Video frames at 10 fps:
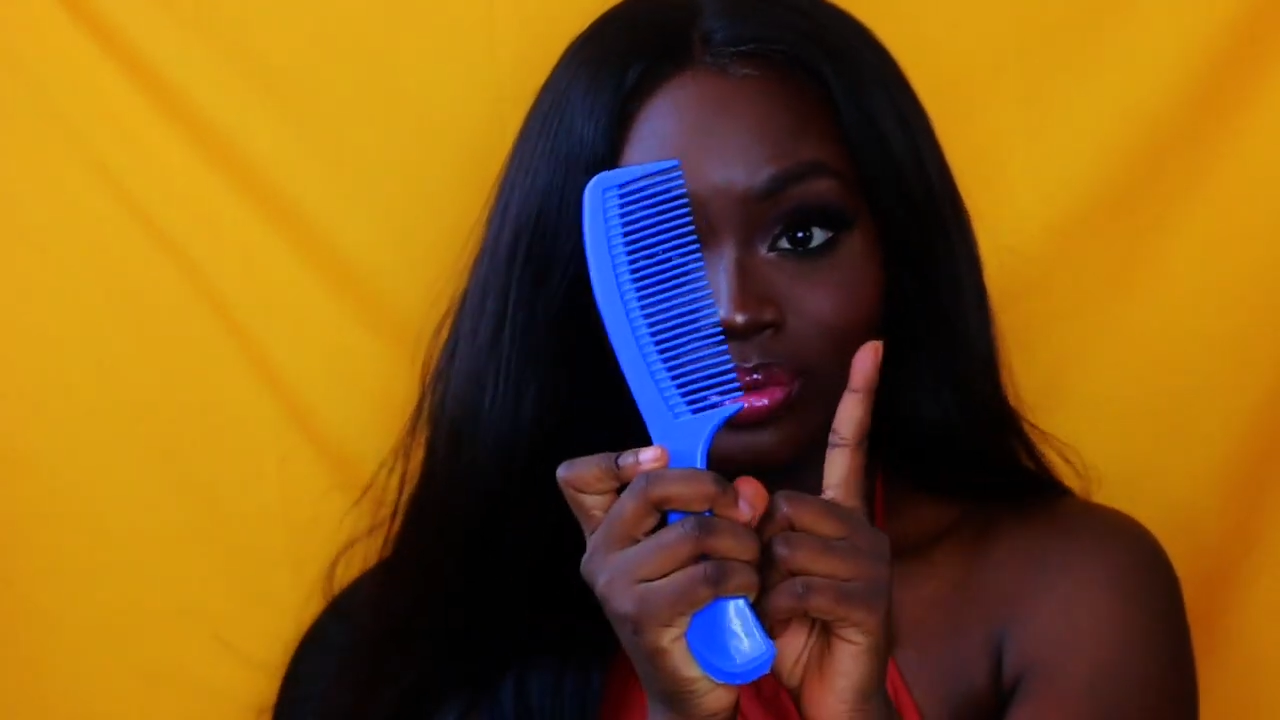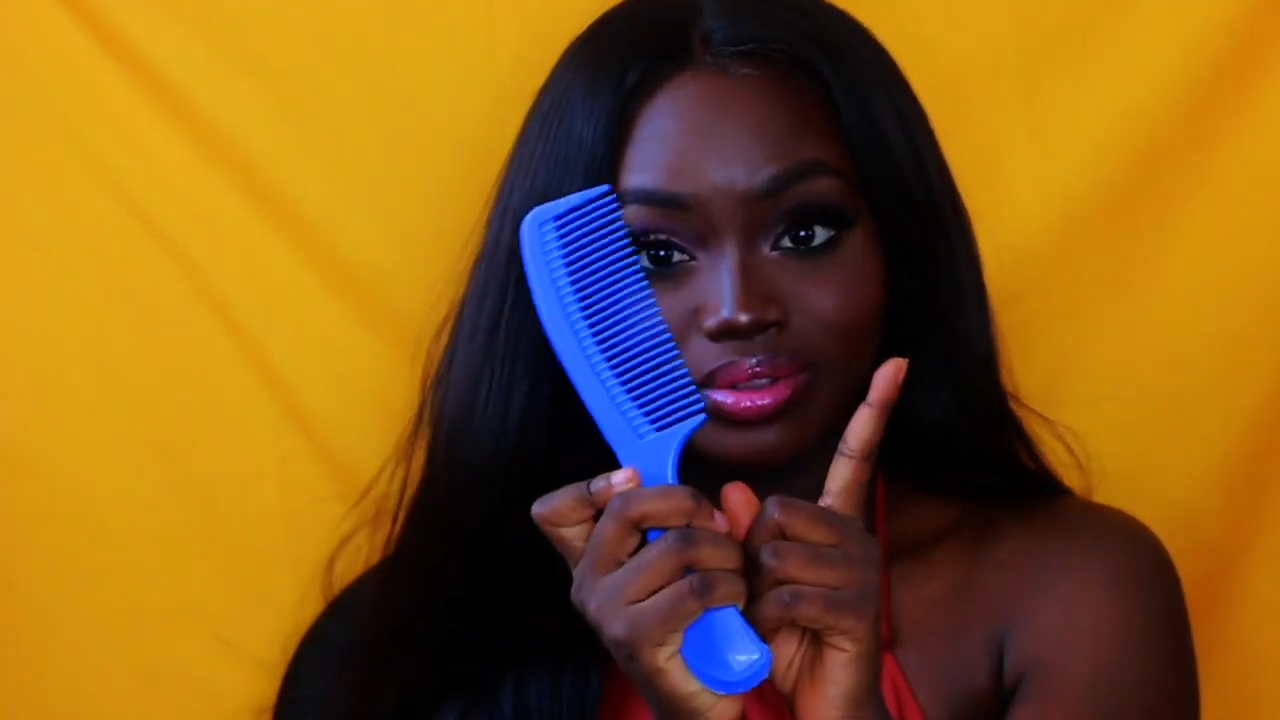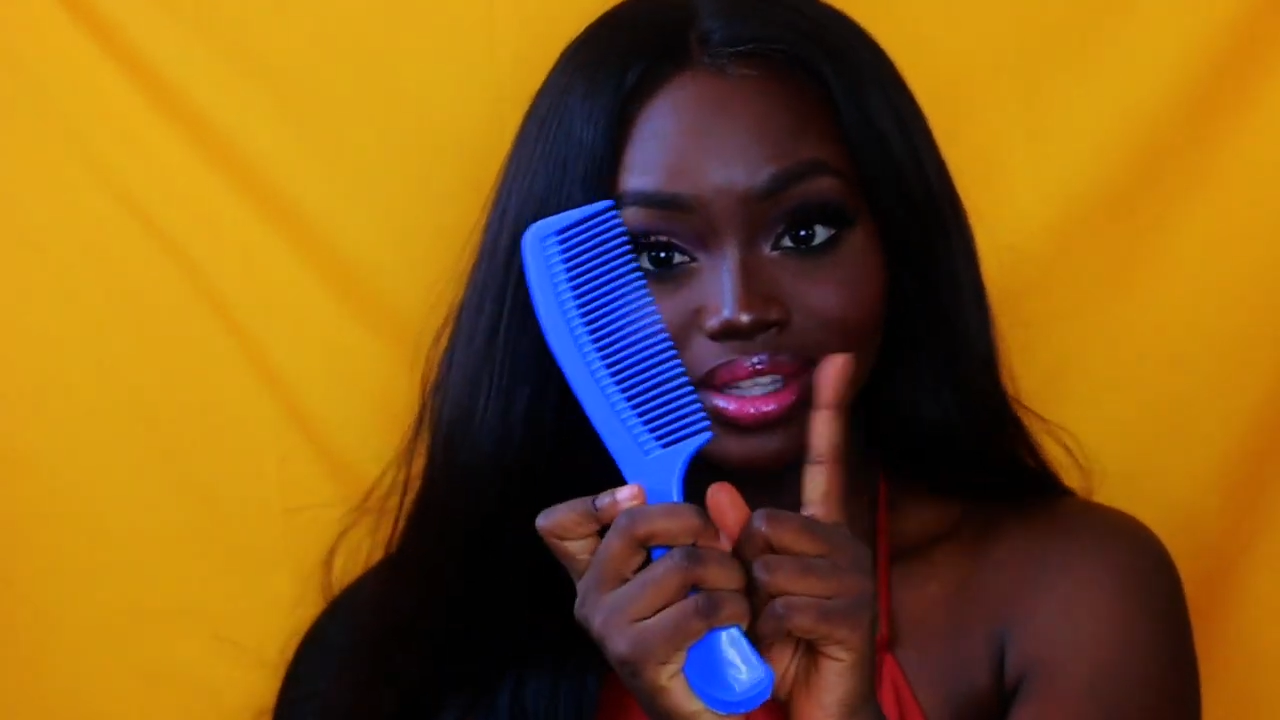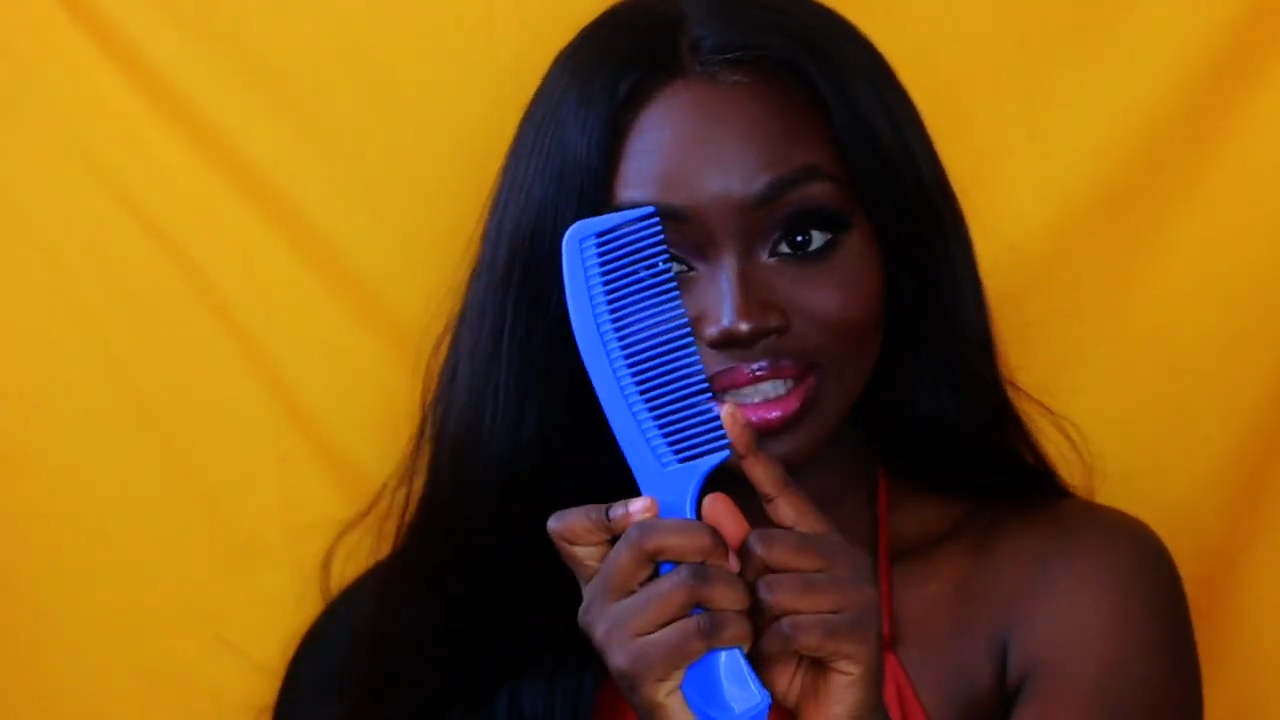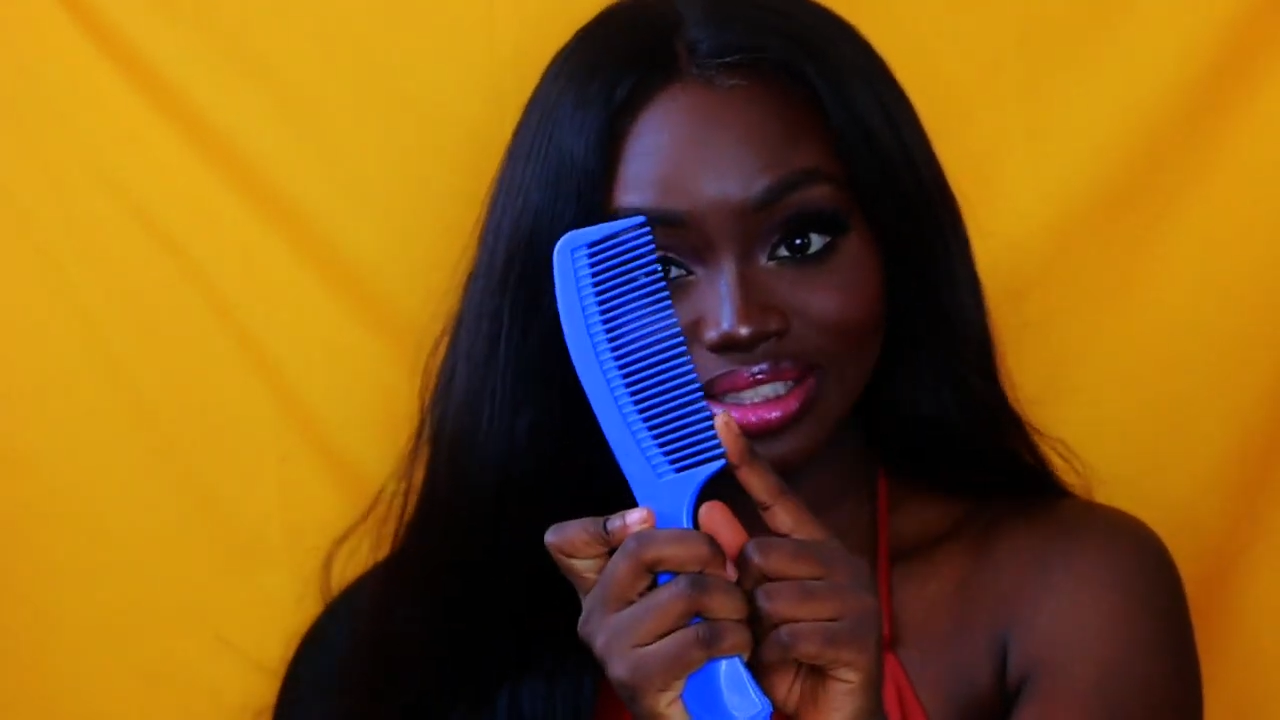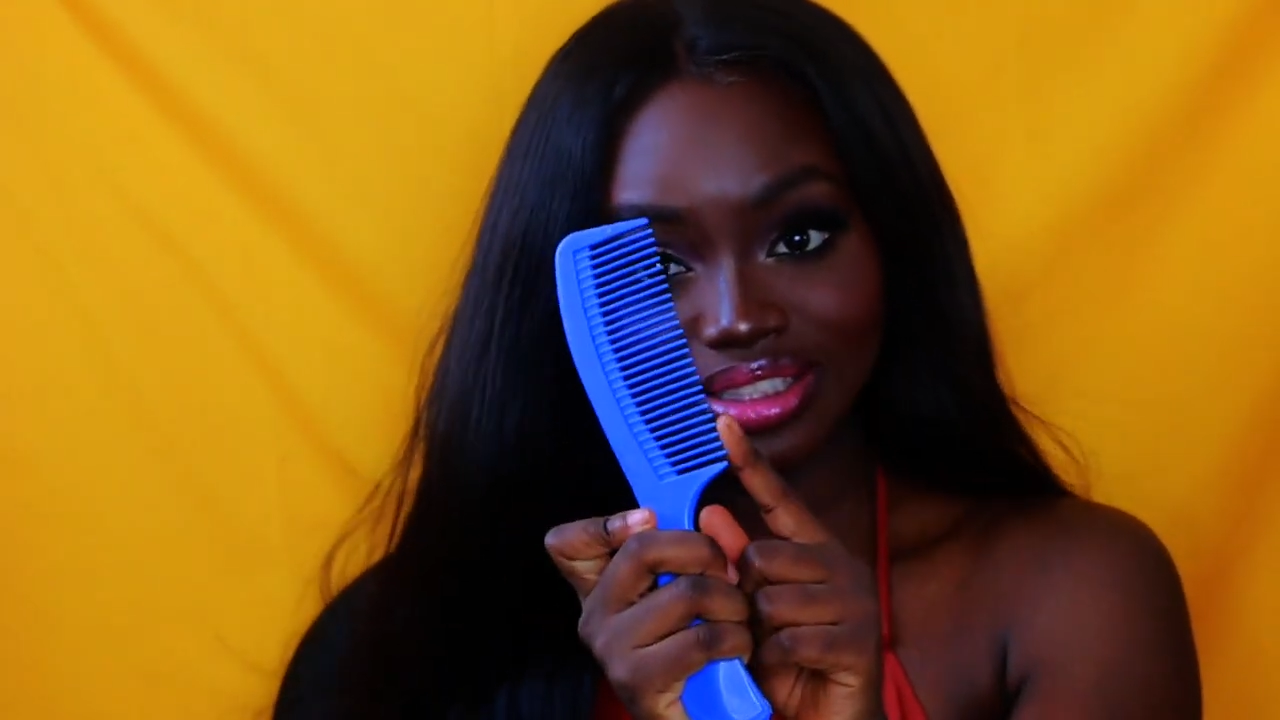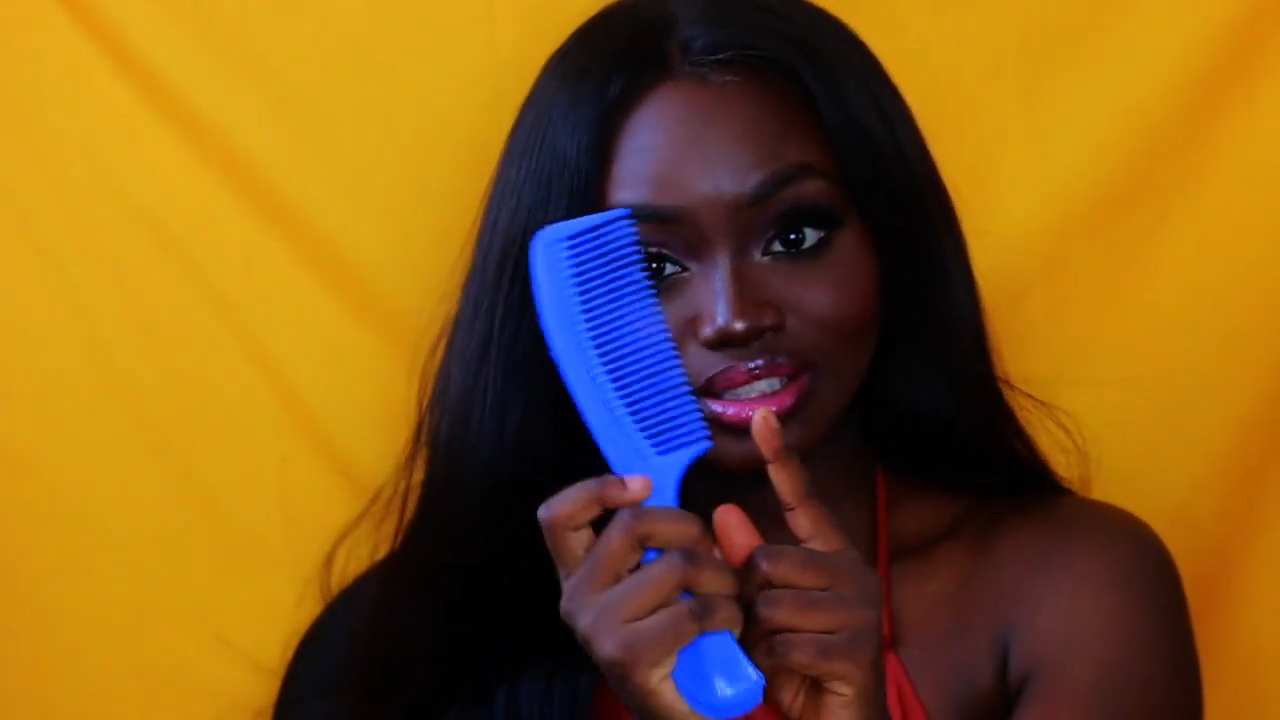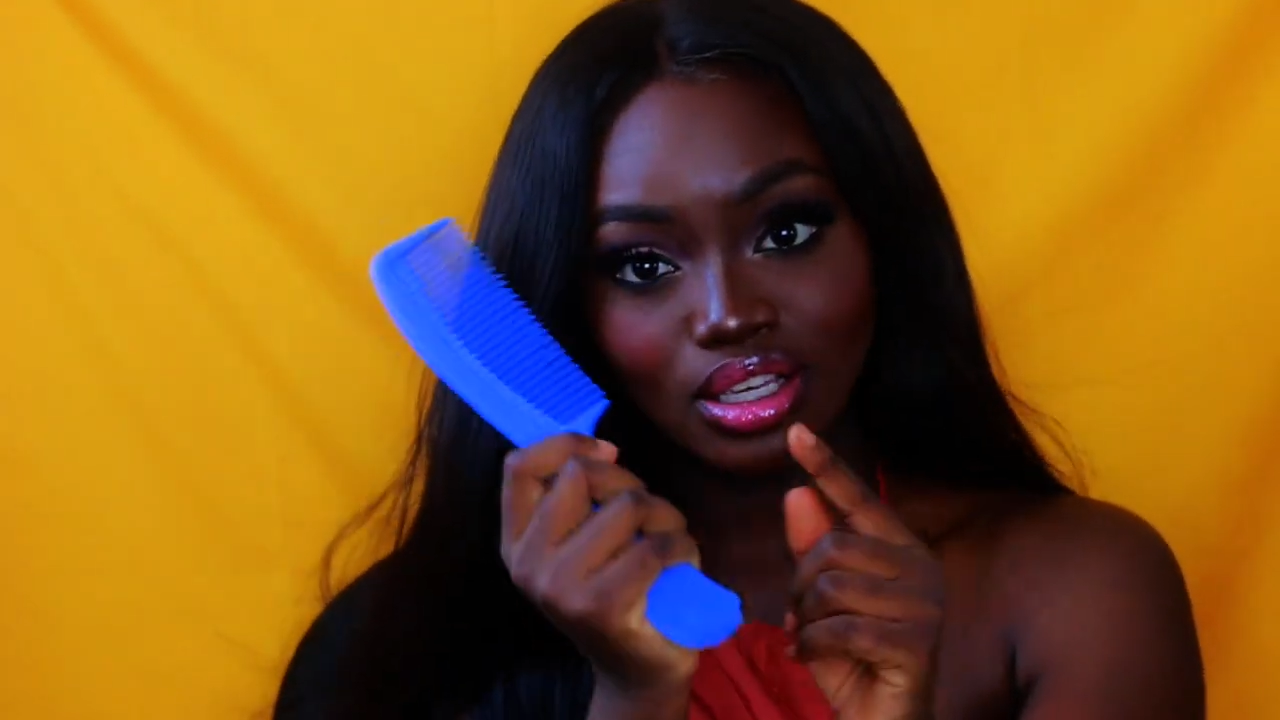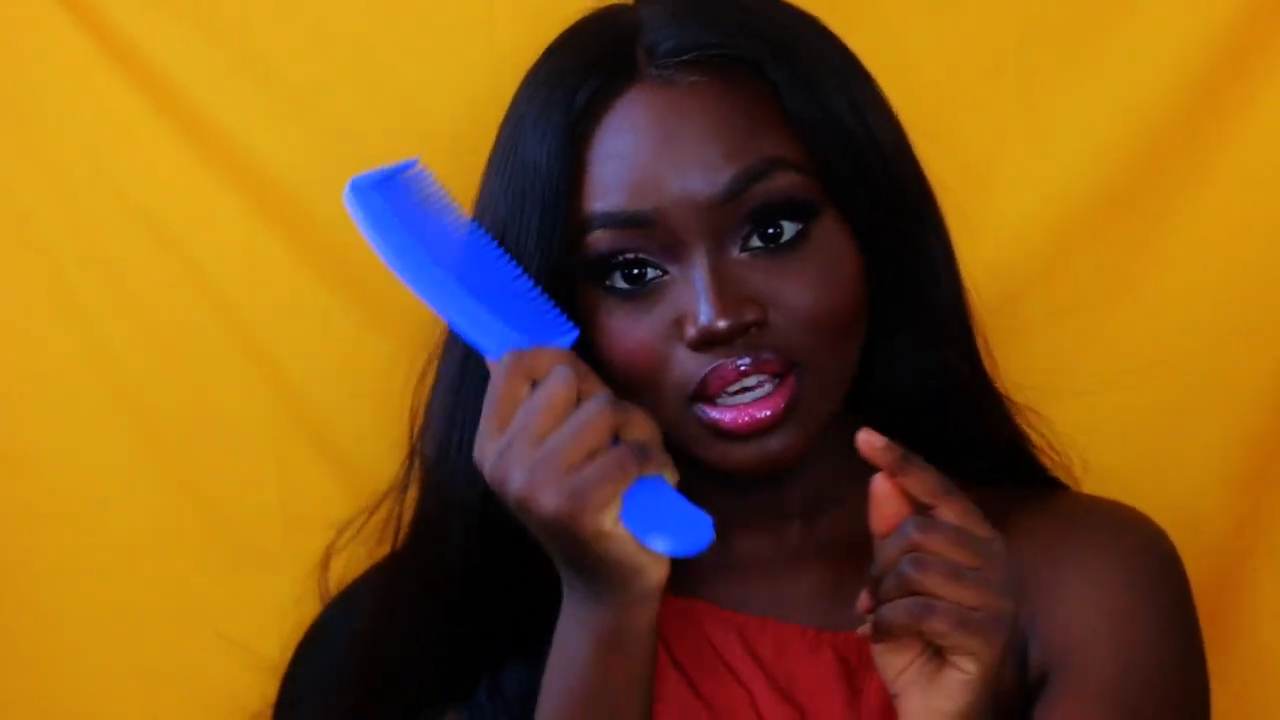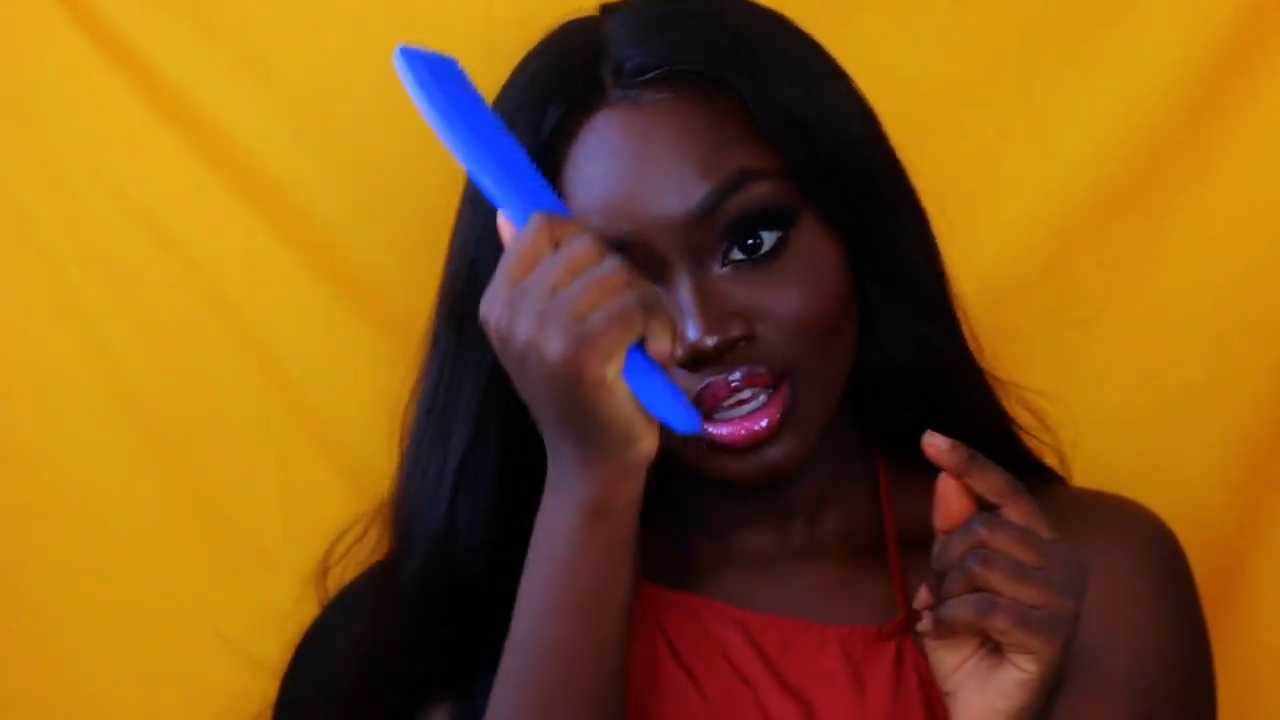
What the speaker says: with this.